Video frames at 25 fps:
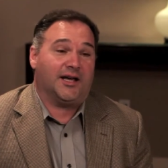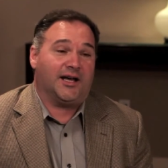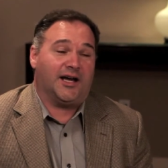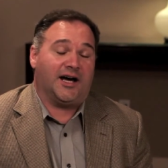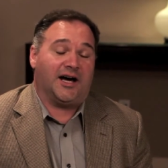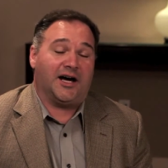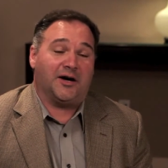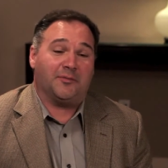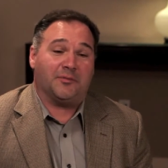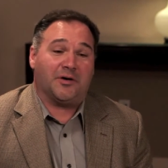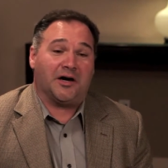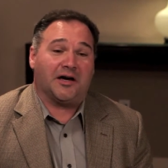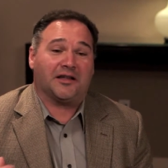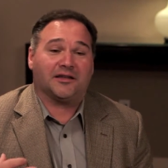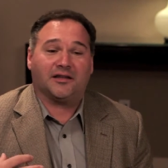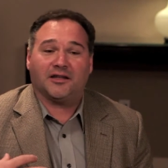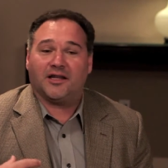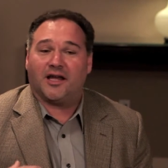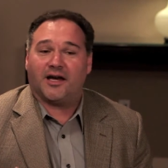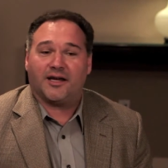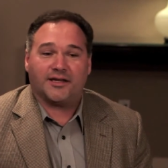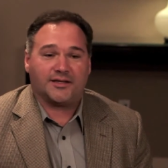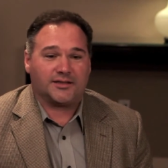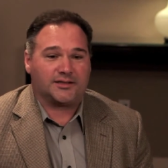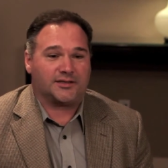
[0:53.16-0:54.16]
Um,
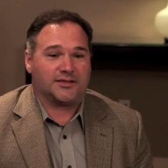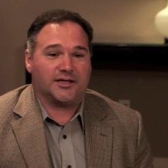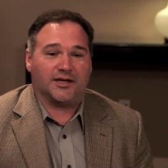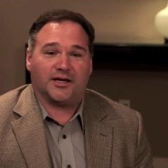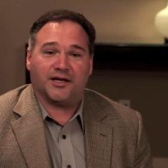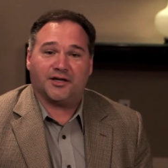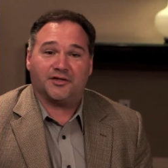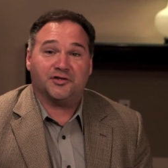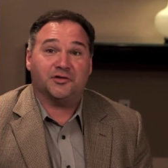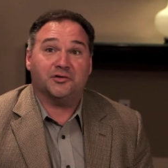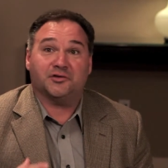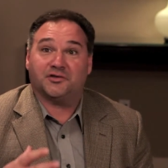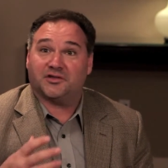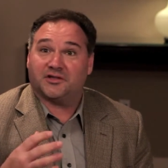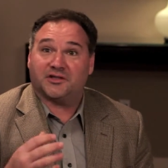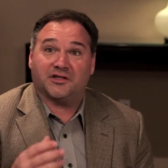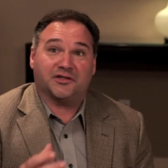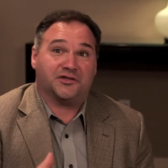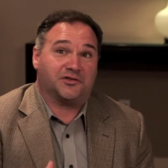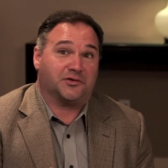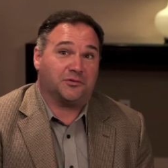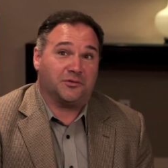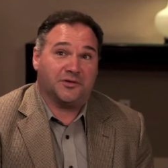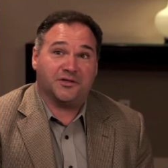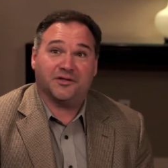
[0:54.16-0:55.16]
unlike uh, using a
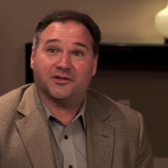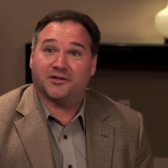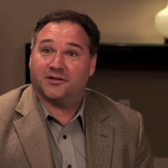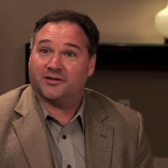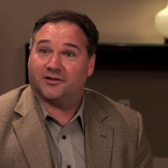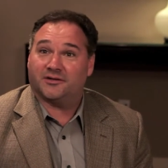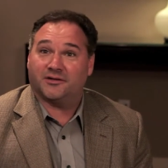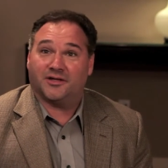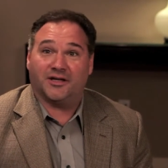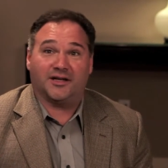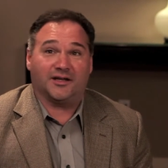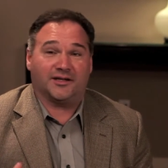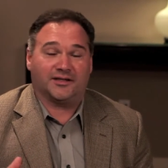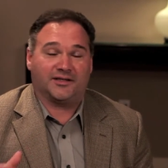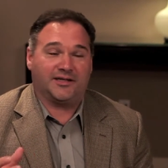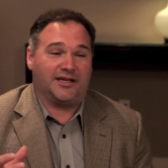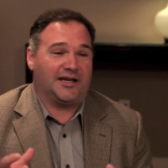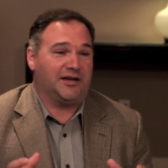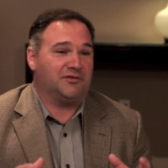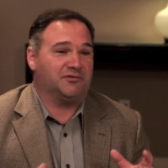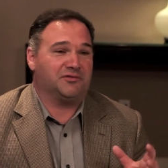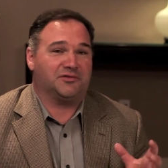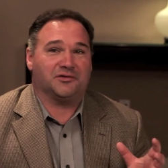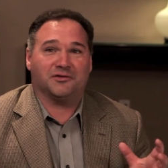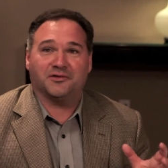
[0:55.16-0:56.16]
Twitter uh,
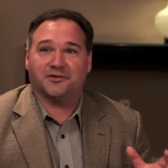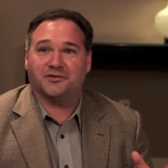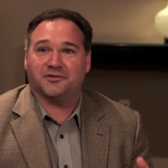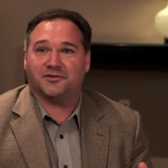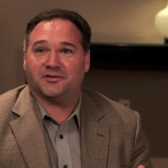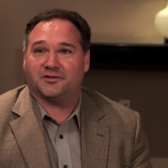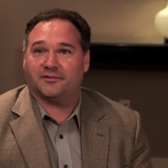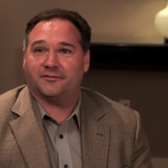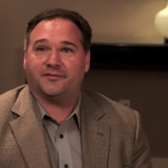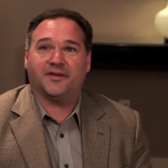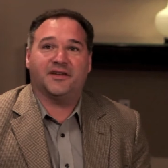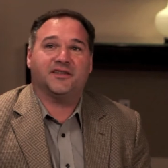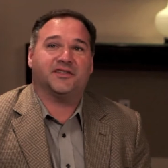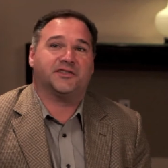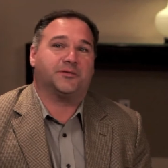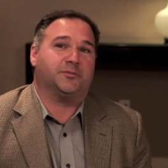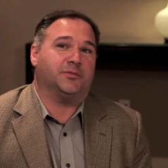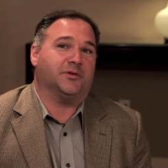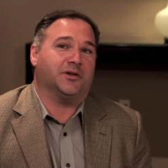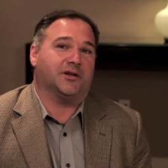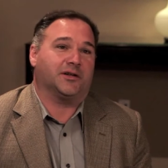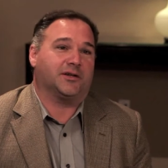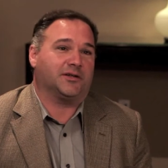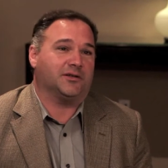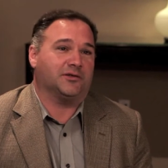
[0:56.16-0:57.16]
account or using
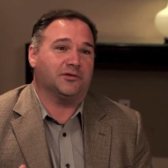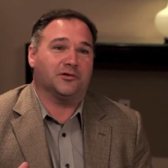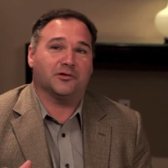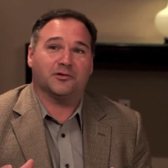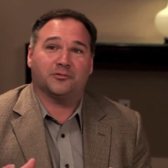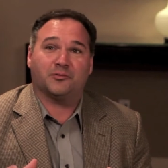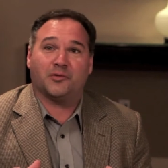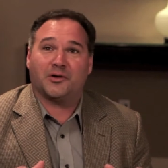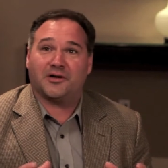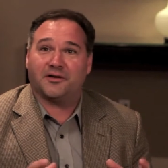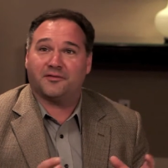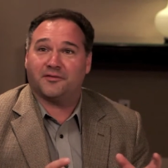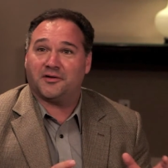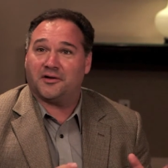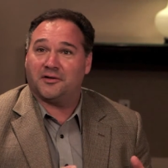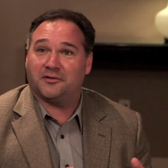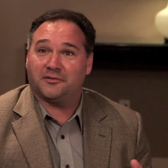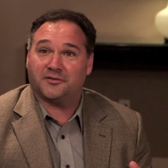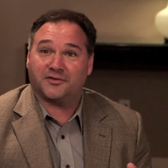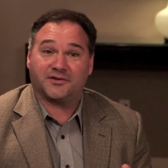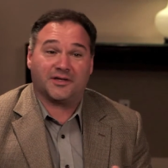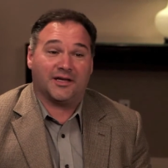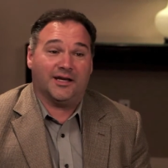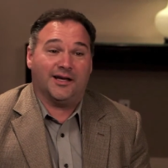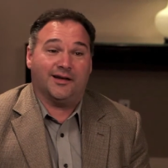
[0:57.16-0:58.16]
Facebook or one of
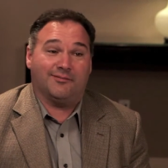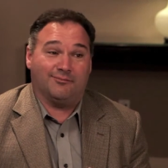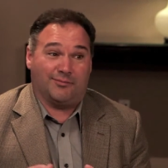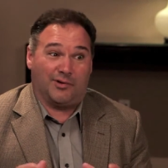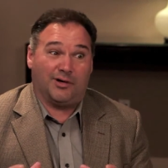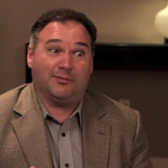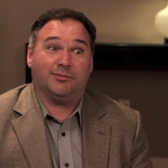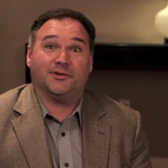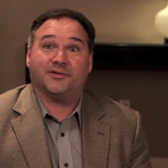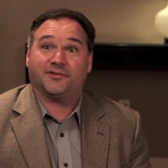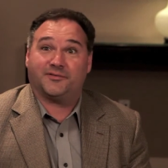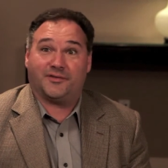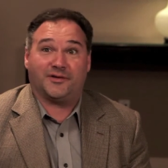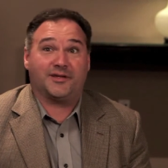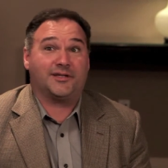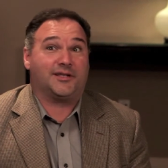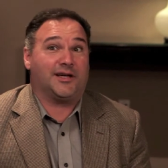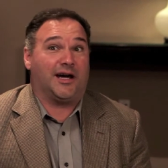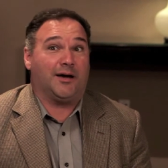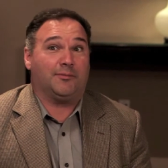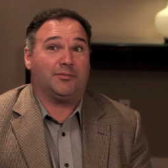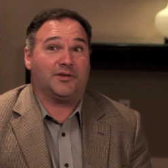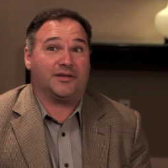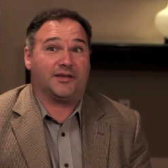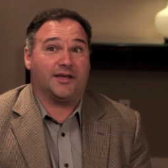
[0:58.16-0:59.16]
those, mobile is very
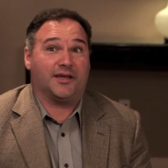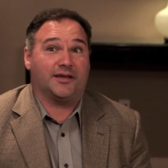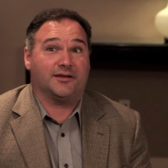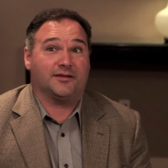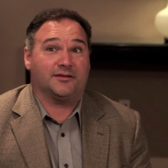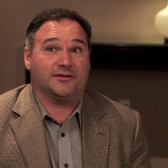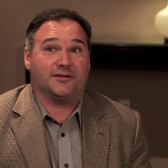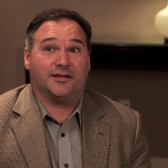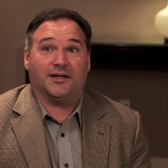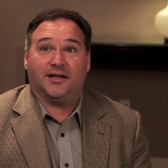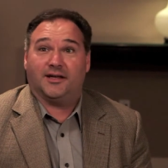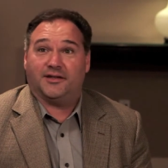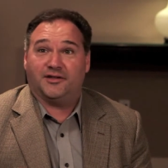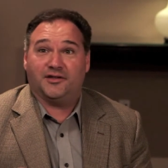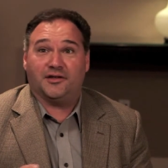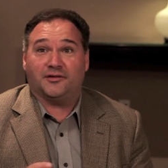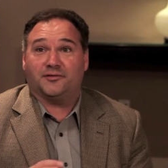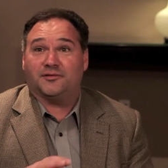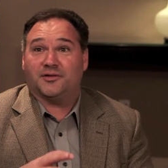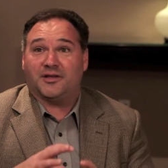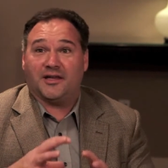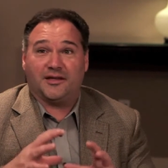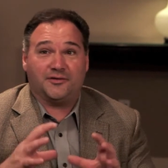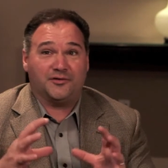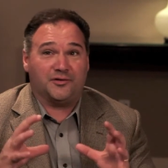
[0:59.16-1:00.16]
complicated.
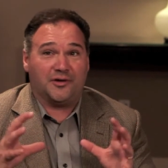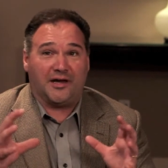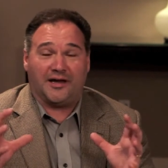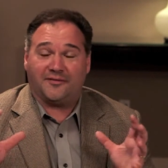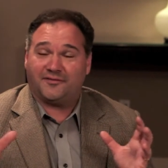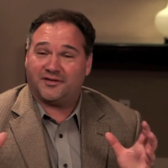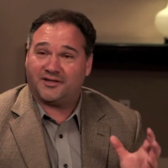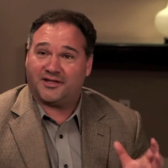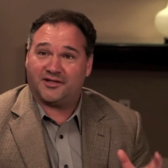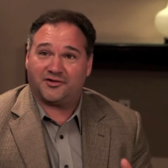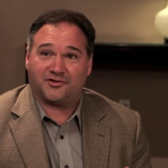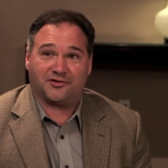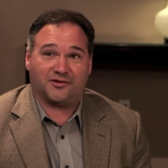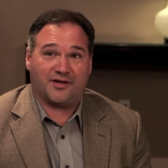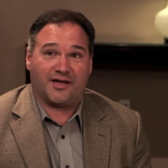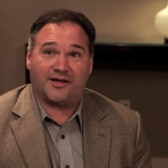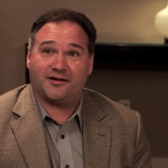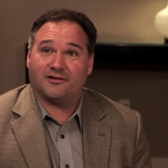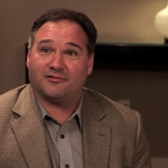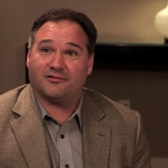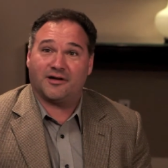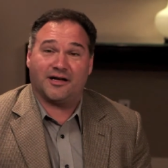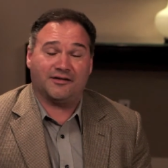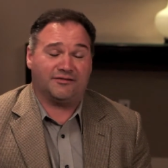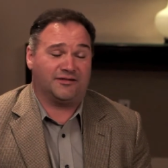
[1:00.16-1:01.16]
You, you have to get your head
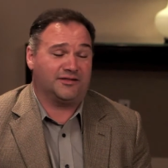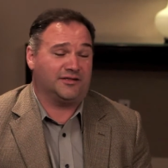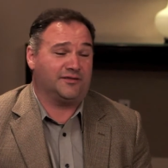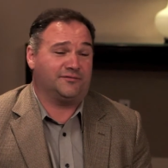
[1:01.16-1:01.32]
around it.